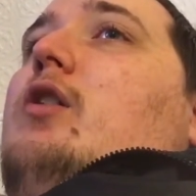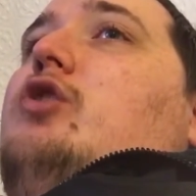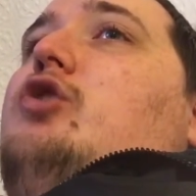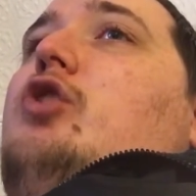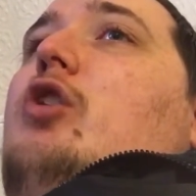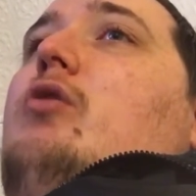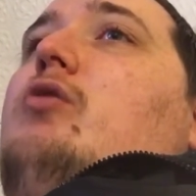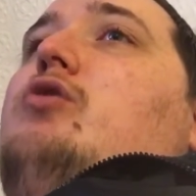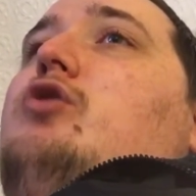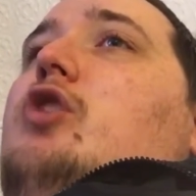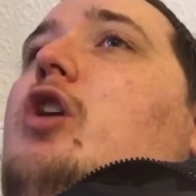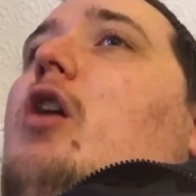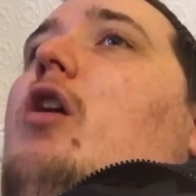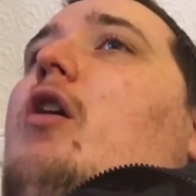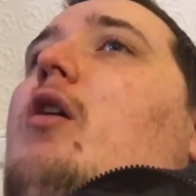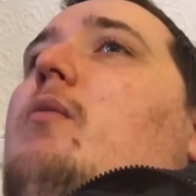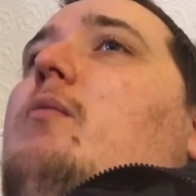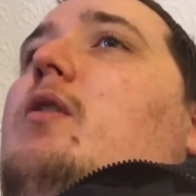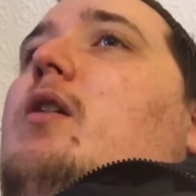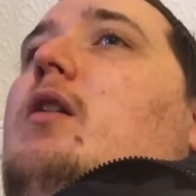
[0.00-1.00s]
Joe
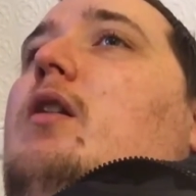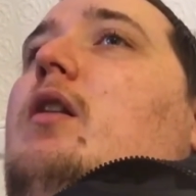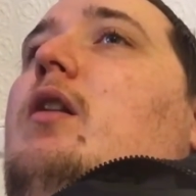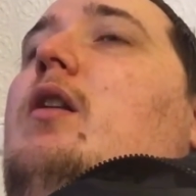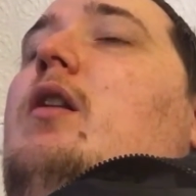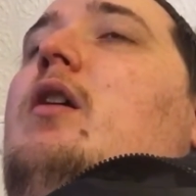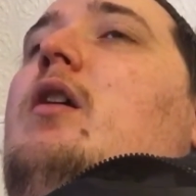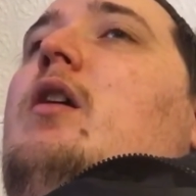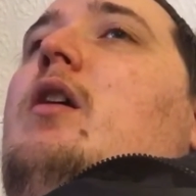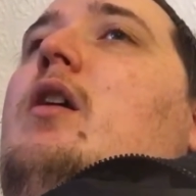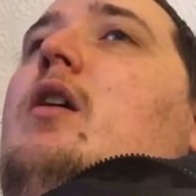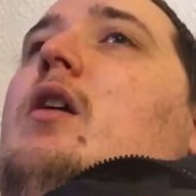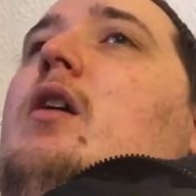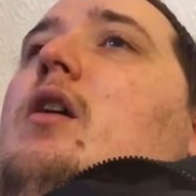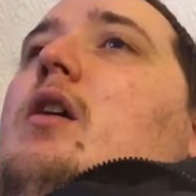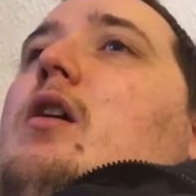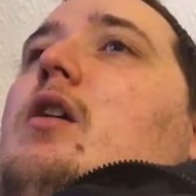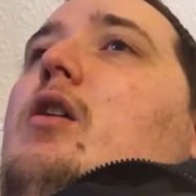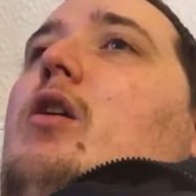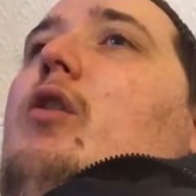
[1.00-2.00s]
Charman,
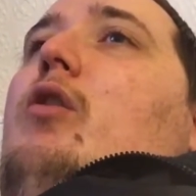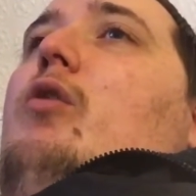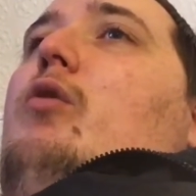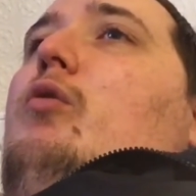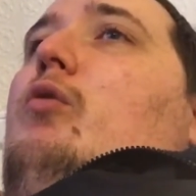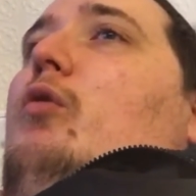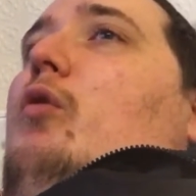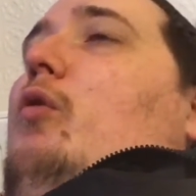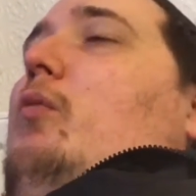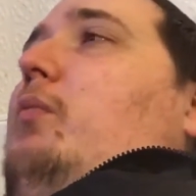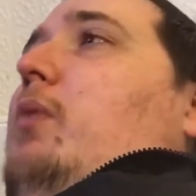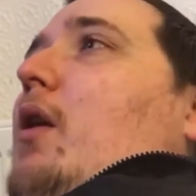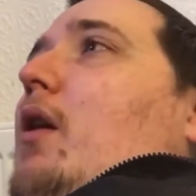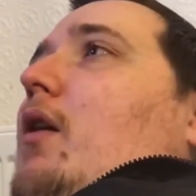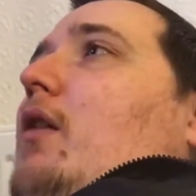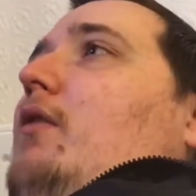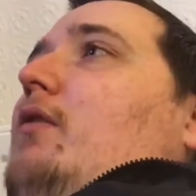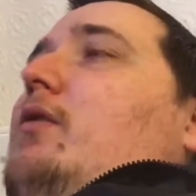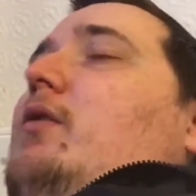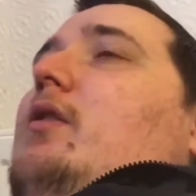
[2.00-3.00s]
you know, who are all
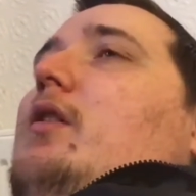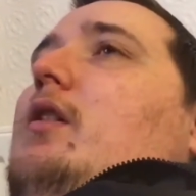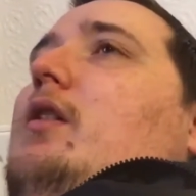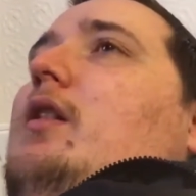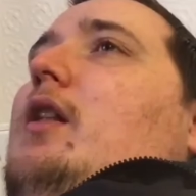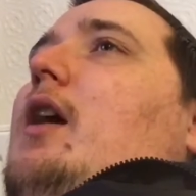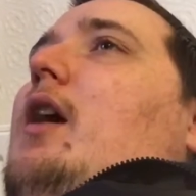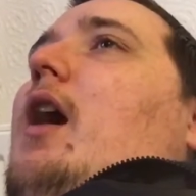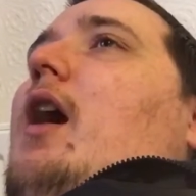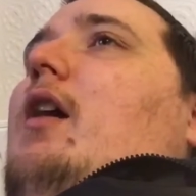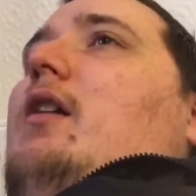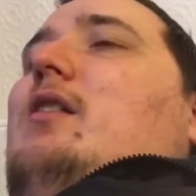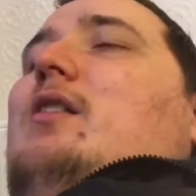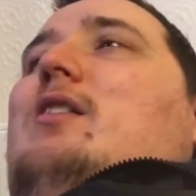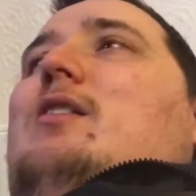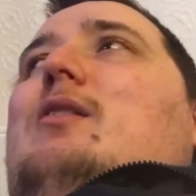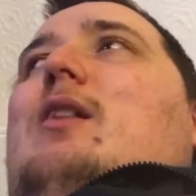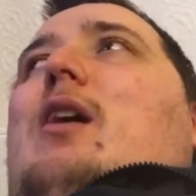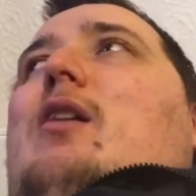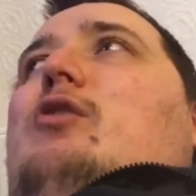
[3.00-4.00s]
part of,
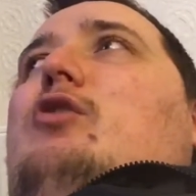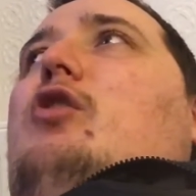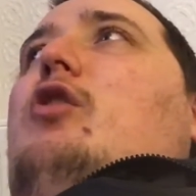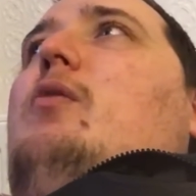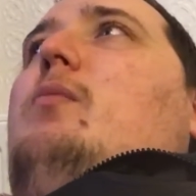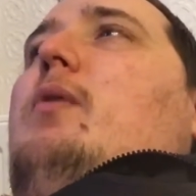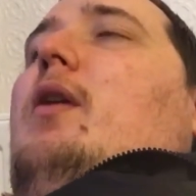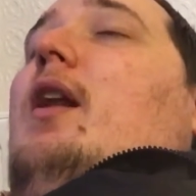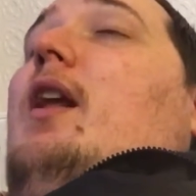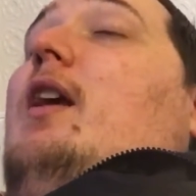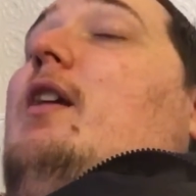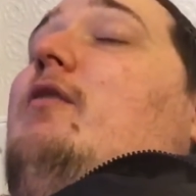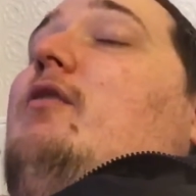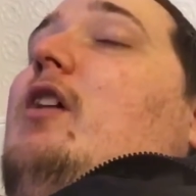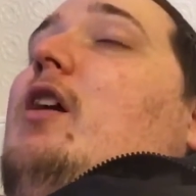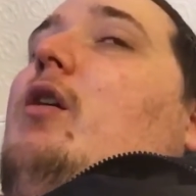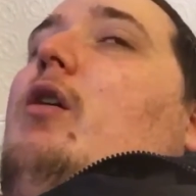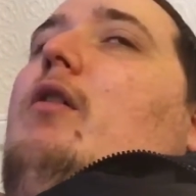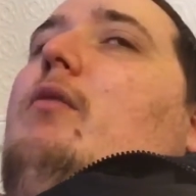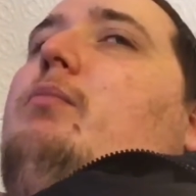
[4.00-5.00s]
I do believe
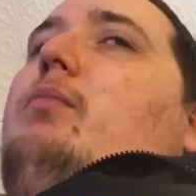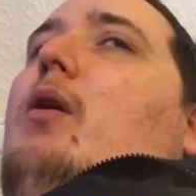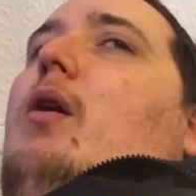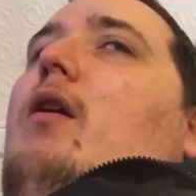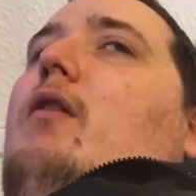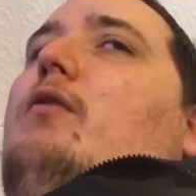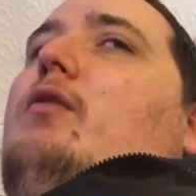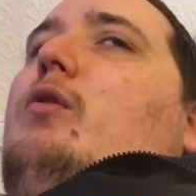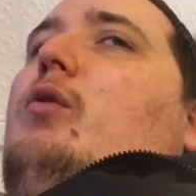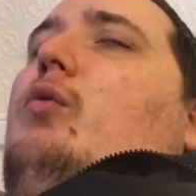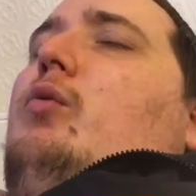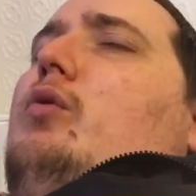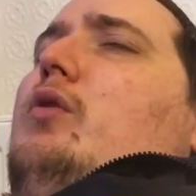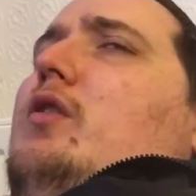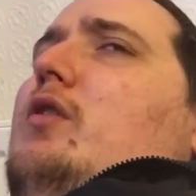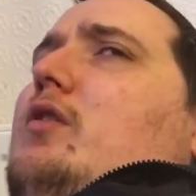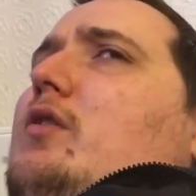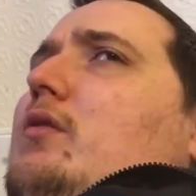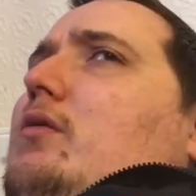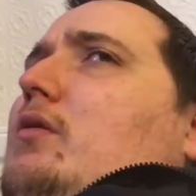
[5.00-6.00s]
they are part of all
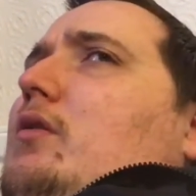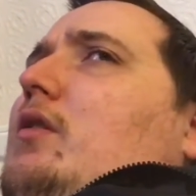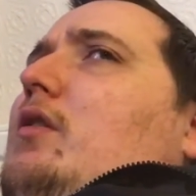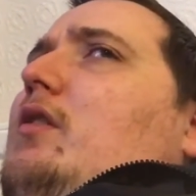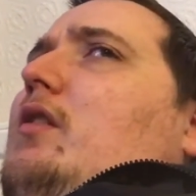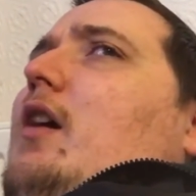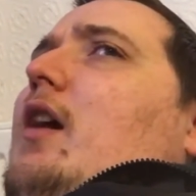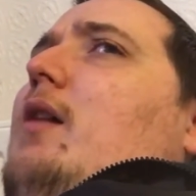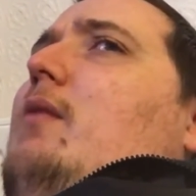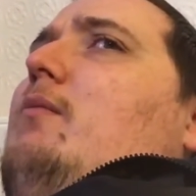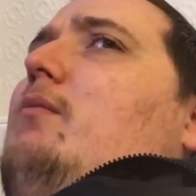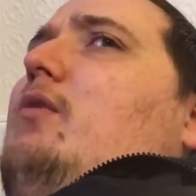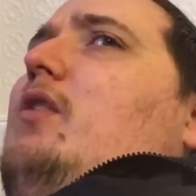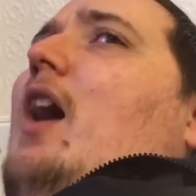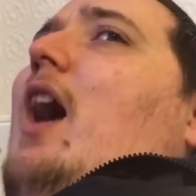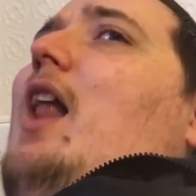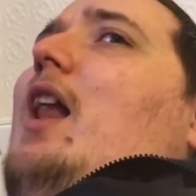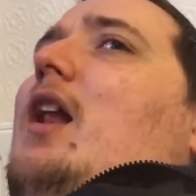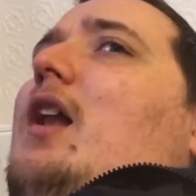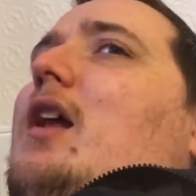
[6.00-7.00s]
the same
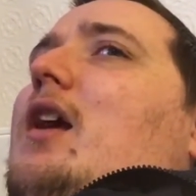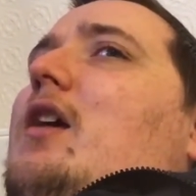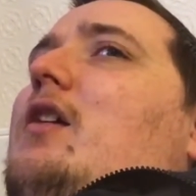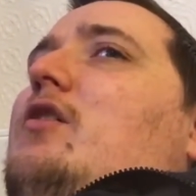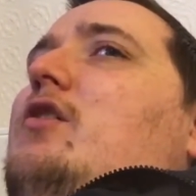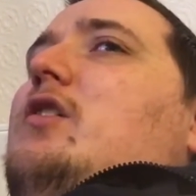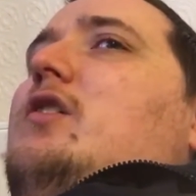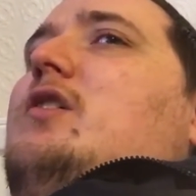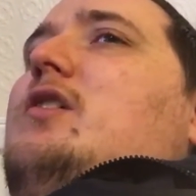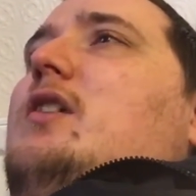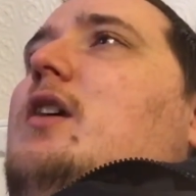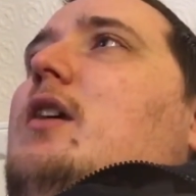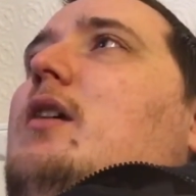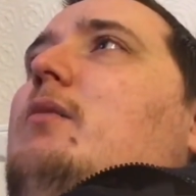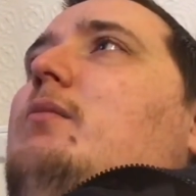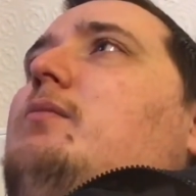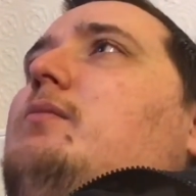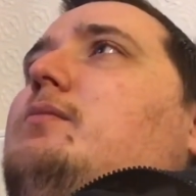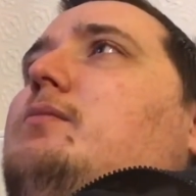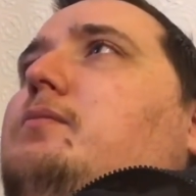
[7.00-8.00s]
talent agency.
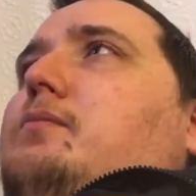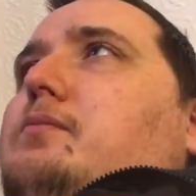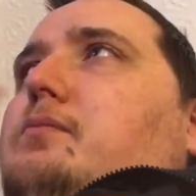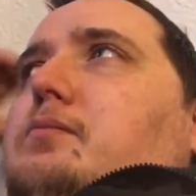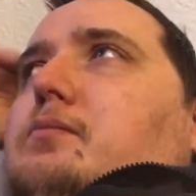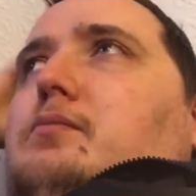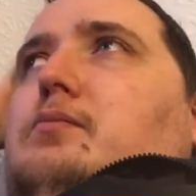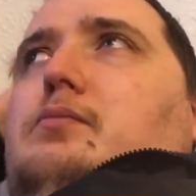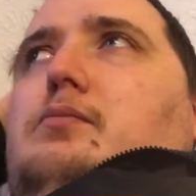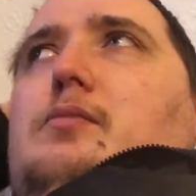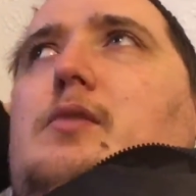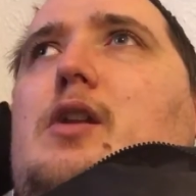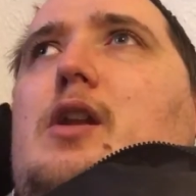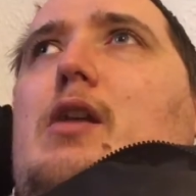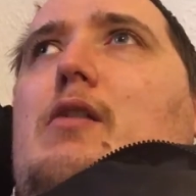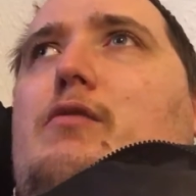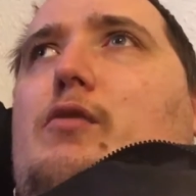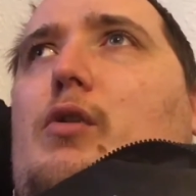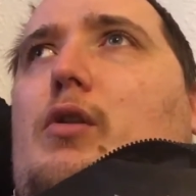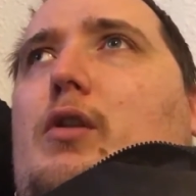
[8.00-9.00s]

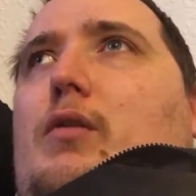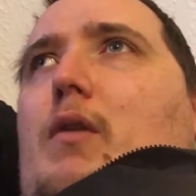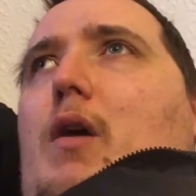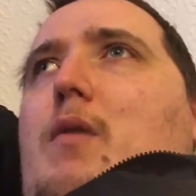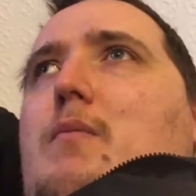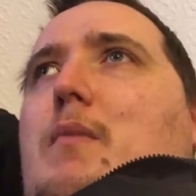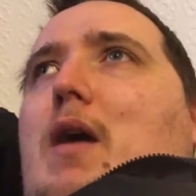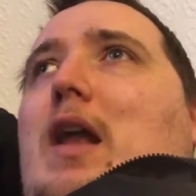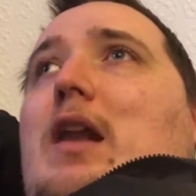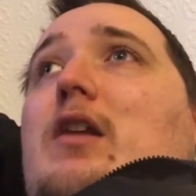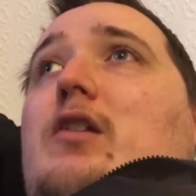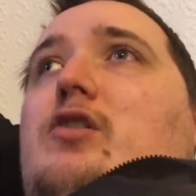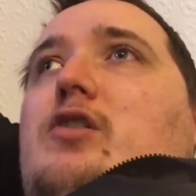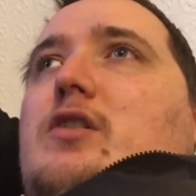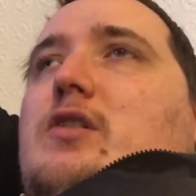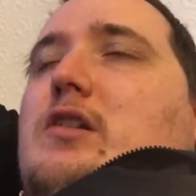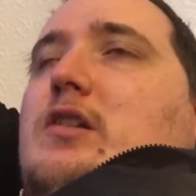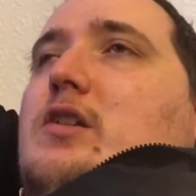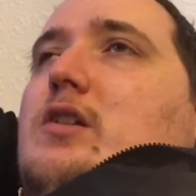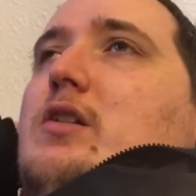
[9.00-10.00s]
They've got their own
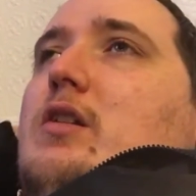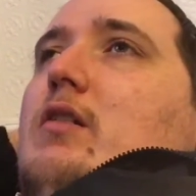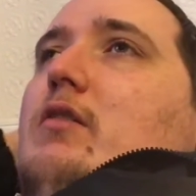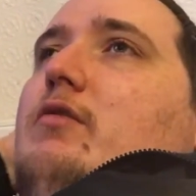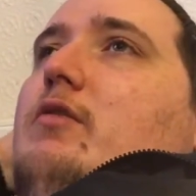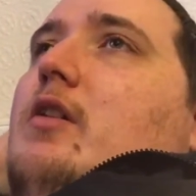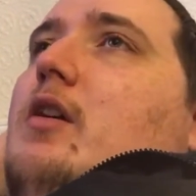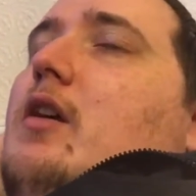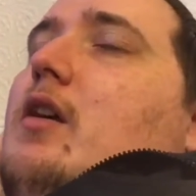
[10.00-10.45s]
managers and stuff.